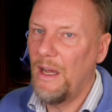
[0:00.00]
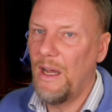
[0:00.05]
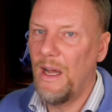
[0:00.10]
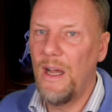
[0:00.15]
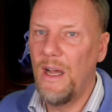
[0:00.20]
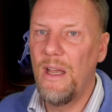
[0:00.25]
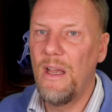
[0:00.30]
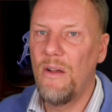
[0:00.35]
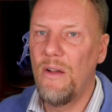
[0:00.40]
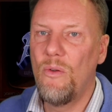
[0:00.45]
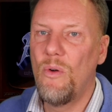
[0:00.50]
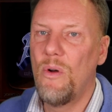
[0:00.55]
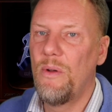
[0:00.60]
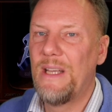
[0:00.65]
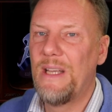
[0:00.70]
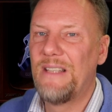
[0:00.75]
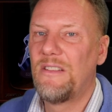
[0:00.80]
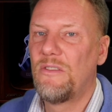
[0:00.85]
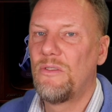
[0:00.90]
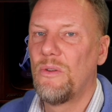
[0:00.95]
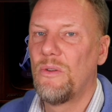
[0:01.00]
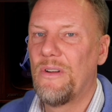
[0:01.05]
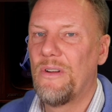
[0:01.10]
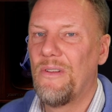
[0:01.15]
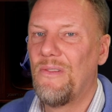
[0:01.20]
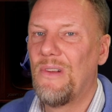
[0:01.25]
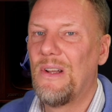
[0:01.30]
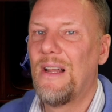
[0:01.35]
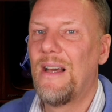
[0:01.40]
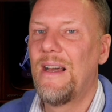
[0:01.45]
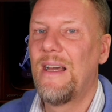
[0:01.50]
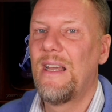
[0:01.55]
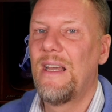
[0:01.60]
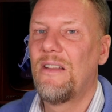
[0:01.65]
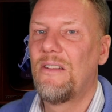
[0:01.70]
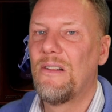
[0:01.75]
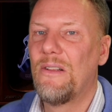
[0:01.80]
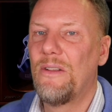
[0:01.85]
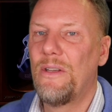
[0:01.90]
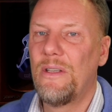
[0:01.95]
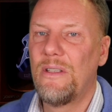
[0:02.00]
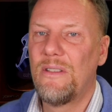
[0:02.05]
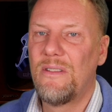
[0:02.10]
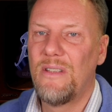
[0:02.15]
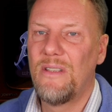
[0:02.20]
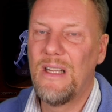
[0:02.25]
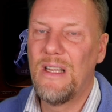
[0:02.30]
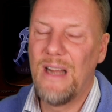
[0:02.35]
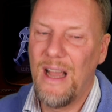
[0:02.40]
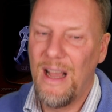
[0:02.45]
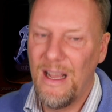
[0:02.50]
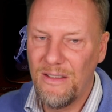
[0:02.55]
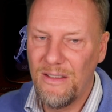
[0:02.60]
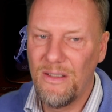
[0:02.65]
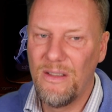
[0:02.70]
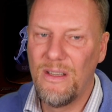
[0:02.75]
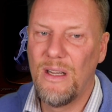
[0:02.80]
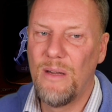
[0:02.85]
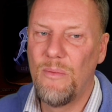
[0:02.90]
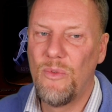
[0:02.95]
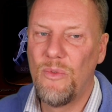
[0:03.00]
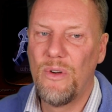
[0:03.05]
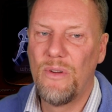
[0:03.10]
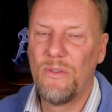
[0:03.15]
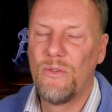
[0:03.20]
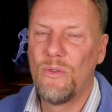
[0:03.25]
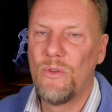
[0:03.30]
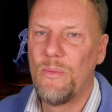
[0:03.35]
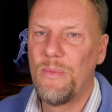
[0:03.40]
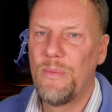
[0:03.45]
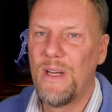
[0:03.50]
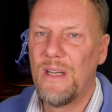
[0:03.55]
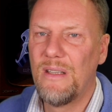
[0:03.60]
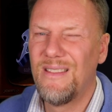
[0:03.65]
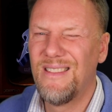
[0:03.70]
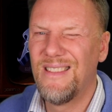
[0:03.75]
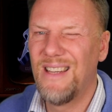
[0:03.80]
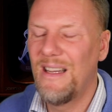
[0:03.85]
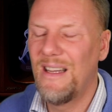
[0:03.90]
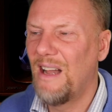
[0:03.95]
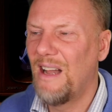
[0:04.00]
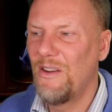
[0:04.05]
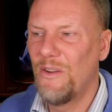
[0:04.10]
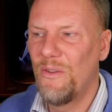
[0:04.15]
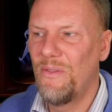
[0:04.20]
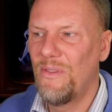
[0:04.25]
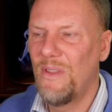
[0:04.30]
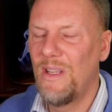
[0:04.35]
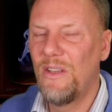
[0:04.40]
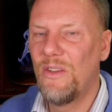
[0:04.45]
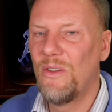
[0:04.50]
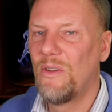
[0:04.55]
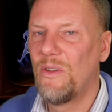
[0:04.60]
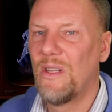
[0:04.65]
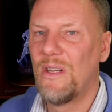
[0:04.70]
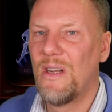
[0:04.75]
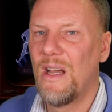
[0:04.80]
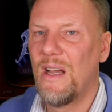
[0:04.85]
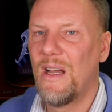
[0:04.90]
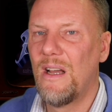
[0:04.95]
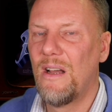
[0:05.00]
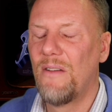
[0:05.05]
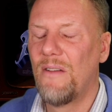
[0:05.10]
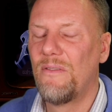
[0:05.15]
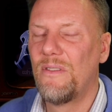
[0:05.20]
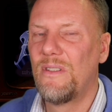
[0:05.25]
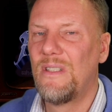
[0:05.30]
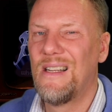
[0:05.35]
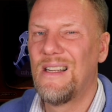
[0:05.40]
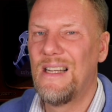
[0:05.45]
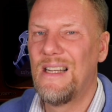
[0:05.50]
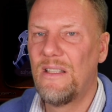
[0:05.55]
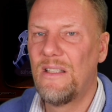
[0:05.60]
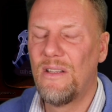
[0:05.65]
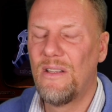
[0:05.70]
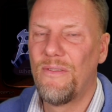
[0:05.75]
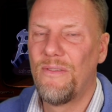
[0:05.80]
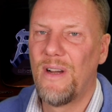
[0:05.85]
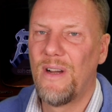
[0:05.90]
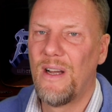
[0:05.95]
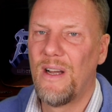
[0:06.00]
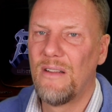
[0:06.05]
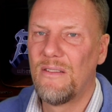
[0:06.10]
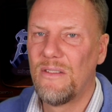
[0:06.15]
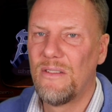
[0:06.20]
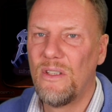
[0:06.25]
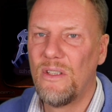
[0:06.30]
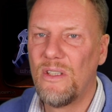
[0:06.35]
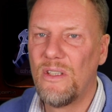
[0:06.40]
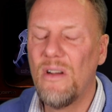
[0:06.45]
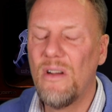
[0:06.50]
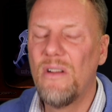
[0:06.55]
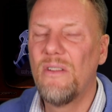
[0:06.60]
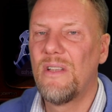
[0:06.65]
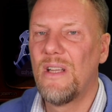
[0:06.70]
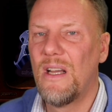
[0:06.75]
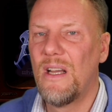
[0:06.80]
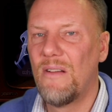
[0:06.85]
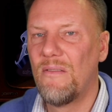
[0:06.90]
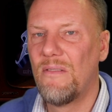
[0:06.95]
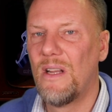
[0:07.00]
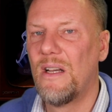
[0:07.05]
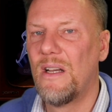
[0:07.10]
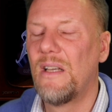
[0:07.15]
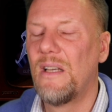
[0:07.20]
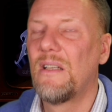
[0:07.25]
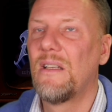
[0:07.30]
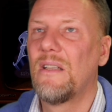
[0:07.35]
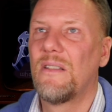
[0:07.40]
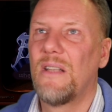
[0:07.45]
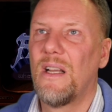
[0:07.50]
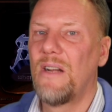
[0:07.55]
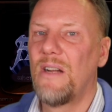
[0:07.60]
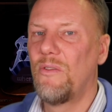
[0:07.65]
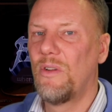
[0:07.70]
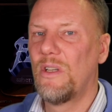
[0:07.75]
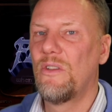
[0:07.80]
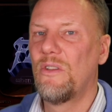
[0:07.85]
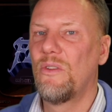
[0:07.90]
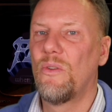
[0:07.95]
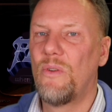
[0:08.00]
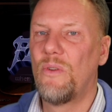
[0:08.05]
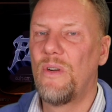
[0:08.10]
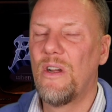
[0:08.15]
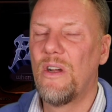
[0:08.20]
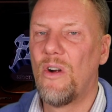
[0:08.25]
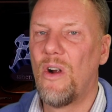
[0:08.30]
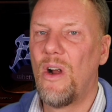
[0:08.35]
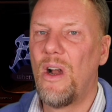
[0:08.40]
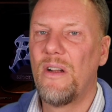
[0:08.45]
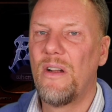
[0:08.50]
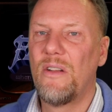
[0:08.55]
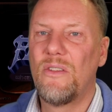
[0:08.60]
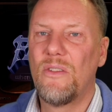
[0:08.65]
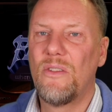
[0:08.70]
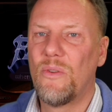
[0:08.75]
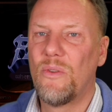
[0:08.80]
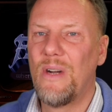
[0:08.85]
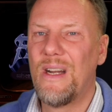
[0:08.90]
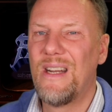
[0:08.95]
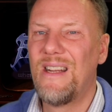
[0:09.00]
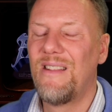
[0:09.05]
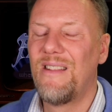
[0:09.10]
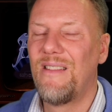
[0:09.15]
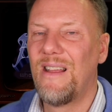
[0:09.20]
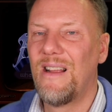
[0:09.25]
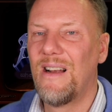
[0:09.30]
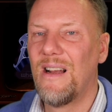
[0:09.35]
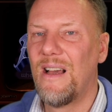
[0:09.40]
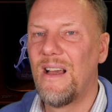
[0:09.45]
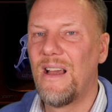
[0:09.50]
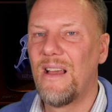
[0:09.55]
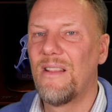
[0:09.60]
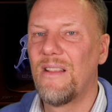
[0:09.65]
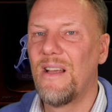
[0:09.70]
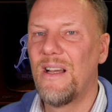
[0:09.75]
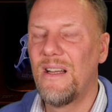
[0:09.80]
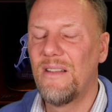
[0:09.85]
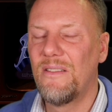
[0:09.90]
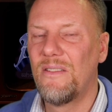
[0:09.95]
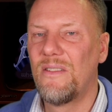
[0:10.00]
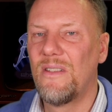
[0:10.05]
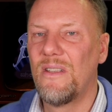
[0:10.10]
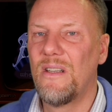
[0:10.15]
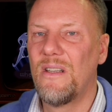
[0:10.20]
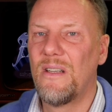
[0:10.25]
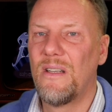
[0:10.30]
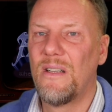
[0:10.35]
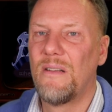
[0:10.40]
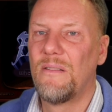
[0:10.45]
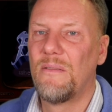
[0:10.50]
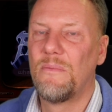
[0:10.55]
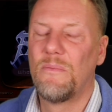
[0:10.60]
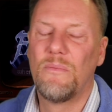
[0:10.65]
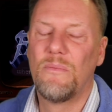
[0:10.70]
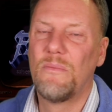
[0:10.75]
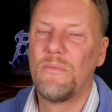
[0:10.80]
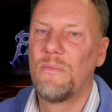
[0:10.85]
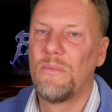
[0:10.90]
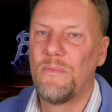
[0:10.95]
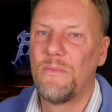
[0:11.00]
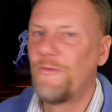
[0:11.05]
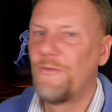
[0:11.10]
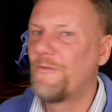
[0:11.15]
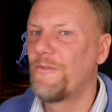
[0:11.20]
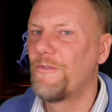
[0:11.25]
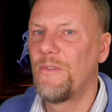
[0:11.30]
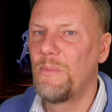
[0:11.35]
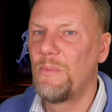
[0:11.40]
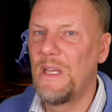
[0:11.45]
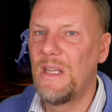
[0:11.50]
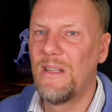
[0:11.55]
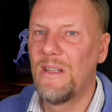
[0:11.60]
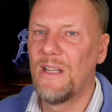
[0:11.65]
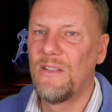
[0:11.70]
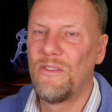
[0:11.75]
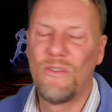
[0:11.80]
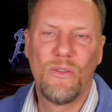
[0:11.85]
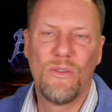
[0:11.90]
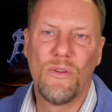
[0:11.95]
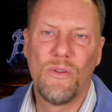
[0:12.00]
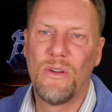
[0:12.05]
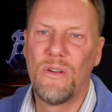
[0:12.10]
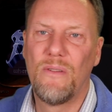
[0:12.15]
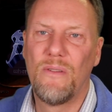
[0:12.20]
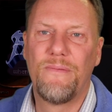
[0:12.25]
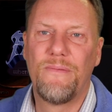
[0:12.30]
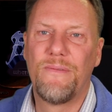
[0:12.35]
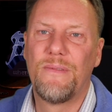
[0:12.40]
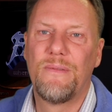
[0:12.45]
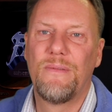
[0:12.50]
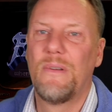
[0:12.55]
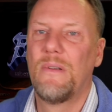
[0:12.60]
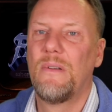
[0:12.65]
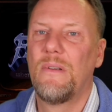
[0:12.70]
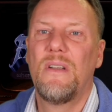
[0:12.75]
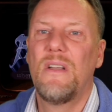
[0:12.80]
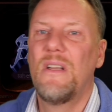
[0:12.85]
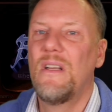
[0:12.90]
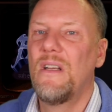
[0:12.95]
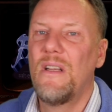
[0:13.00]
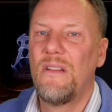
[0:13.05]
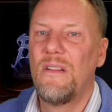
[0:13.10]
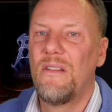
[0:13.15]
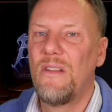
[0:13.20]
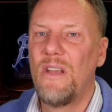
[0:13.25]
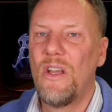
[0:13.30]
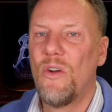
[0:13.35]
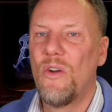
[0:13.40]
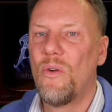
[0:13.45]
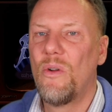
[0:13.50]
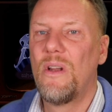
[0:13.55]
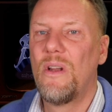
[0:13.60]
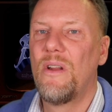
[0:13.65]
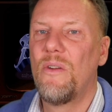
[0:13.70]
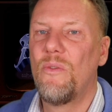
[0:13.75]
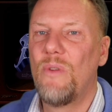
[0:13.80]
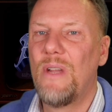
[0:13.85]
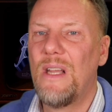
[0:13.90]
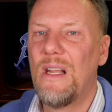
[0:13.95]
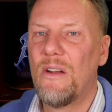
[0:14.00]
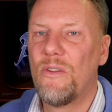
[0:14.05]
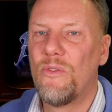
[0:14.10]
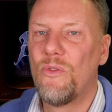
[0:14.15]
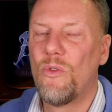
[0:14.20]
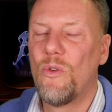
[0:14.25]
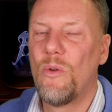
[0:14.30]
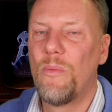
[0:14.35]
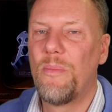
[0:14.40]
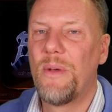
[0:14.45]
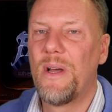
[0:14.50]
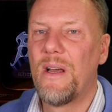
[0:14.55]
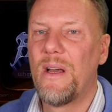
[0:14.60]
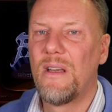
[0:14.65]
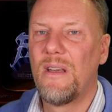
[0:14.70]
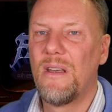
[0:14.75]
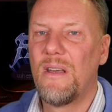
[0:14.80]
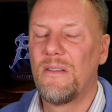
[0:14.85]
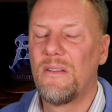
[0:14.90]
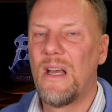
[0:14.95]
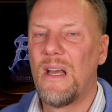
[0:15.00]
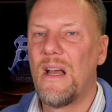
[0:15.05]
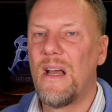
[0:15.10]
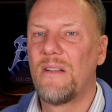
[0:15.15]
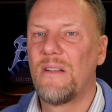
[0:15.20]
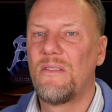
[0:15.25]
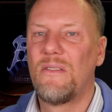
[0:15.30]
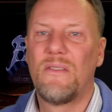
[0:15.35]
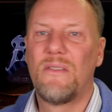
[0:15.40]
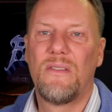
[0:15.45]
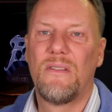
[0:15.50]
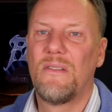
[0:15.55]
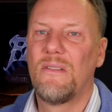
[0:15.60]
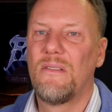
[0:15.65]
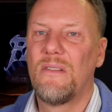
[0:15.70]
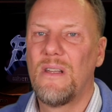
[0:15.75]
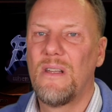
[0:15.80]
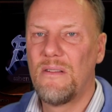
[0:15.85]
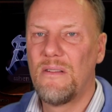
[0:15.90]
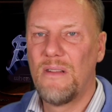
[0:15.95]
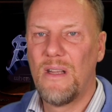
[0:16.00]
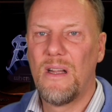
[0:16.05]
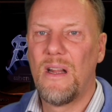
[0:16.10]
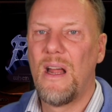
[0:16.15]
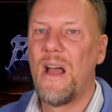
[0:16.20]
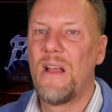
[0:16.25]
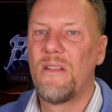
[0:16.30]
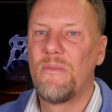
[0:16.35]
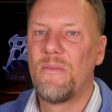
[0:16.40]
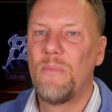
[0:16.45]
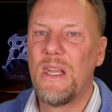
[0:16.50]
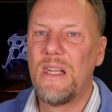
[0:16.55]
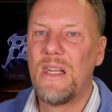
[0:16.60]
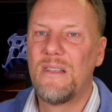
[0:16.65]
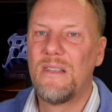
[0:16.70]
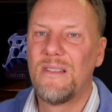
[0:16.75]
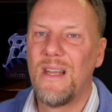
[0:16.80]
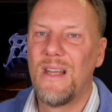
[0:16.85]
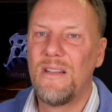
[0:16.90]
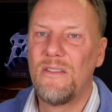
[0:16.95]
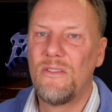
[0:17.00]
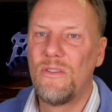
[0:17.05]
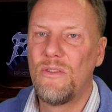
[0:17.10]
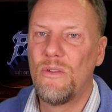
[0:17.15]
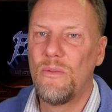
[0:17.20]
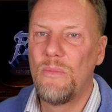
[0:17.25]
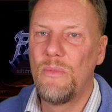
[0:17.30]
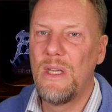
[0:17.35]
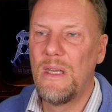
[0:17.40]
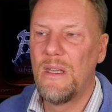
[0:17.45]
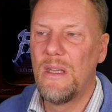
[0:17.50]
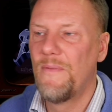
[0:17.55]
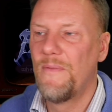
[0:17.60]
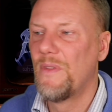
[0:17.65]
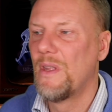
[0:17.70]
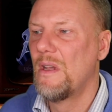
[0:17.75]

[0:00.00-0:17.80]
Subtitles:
I always sort of liked links. It has a number of drawbacks. I don't think you can have deleted files, so you can't have like directory art or anything like that. For me, that's sort of the only real drawback that has made sense to me.